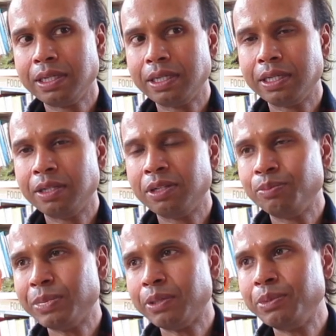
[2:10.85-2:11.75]

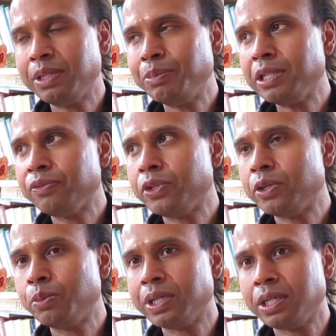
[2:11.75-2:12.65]
and I'm, I'm in the middle of
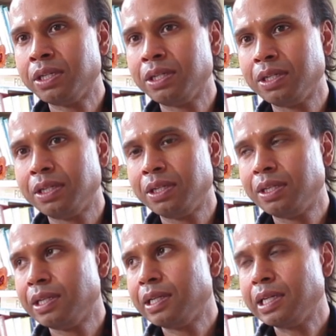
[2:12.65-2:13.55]
nowhere,
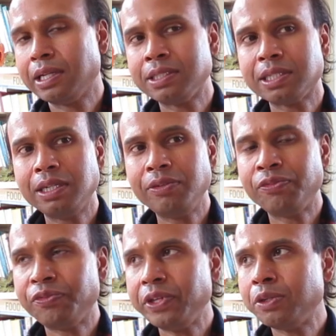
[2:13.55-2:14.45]
and I suddenly
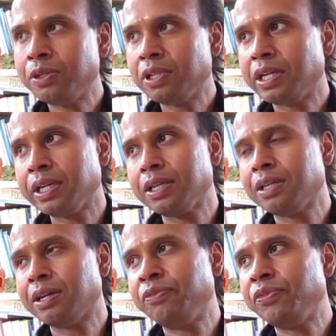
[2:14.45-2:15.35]
feel like
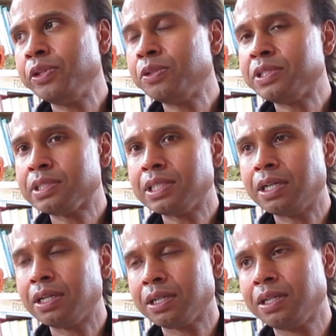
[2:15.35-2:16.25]
I feel
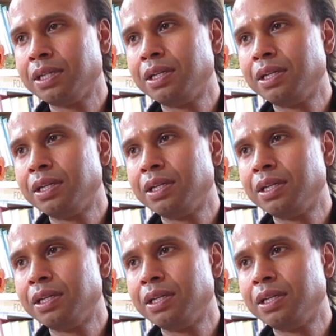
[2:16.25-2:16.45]
stuck,